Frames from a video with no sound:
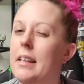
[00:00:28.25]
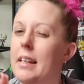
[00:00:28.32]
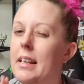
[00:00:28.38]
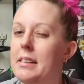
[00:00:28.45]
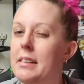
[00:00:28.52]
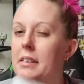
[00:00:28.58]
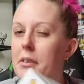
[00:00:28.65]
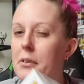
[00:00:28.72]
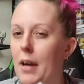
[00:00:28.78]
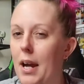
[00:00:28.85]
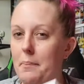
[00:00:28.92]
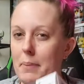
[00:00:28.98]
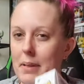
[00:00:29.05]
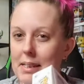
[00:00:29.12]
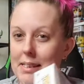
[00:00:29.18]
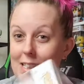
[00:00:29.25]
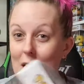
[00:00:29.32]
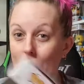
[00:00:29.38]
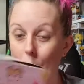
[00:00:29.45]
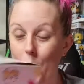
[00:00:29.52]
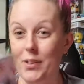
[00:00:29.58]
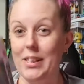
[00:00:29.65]
isn't great, but it's
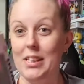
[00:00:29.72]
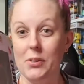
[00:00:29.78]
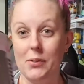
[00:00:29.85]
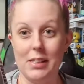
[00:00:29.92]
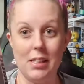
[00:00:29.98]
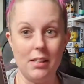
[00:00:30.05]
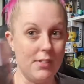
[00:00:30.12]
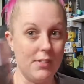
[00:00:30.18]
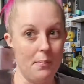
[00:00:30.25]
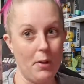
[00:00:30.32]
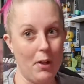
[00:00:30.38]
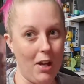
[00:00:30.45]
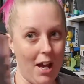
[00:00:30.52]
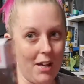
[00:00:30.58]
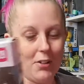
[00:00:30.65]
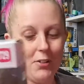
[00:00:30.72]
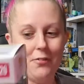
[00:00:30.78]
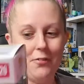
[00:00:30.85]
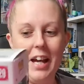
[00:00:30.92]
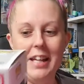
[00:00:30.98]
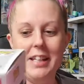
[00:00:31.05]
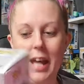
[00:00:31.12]
the only do-it-yourself Dumbo I could
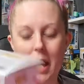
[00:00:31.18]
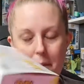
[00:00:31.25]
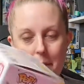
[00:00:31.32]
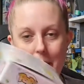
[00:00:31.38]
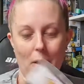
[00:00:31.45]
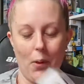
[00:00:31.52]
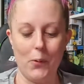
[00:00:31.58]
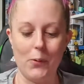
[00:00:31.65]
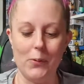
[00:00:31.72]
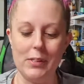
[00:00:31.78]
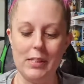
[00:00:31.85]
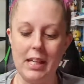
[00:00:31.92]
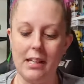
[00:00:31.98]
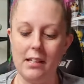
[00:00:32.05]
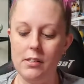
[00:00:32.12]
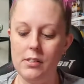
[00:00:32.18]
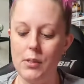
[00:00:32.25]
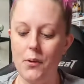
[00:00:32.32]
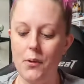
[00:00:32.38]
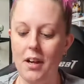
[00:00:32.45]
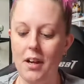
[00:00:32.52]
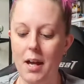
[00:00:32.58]
find at my local zing.
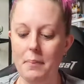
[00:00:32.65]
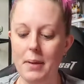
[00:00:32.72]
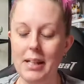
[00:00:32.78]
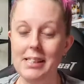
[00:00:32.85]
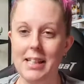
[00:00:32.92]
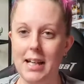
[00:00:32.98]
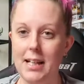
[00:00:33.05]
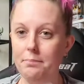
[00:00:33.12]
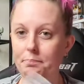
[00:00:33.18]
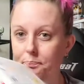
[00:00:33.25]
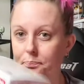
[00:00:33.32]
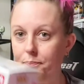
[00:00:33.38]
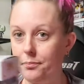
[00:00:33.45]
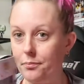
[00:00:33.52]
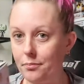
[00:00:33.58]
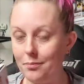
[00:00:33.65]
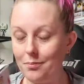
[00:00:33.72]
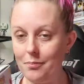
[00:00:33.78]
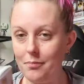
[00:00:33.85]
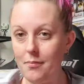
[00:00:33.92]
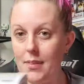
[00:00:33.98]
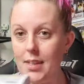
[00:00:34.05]
So I picked it up.
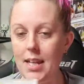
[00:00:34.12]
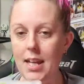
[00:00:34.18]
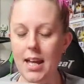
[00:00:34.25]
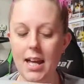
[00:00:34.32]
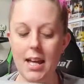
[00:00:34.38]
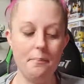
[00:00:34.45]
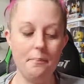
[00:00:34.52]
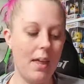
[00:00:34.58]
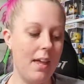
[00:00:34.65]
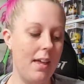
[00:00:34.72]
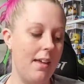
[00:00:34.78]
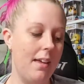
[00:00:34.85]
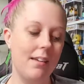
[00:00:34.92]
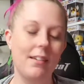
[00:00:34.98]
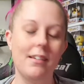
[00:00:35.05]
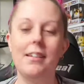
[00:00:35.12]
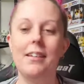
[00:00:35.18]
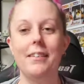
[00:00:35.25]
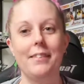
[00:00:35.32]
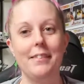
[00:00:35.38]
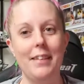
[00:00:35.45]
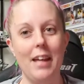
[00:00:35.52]
Um,
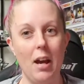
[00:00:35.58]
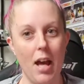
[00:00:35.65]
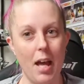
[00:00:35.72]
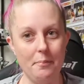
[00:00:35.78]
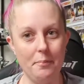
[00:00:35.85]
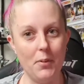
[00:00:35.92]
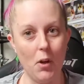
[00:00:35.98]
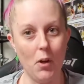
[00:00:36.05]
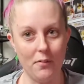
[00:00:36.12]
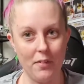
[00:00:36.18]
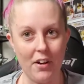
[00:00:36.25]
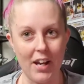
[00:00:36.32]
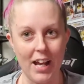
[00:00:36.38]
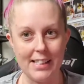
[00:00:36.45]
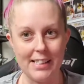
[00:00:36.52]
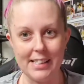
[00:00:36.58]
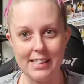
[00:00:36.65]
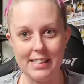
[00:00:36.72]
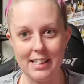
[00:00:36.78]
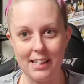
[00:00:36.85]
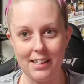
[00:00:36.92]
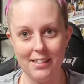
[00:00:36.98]
now, I'm not very
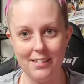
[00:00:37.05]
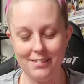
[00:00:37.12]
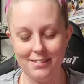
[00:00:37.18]
artistic.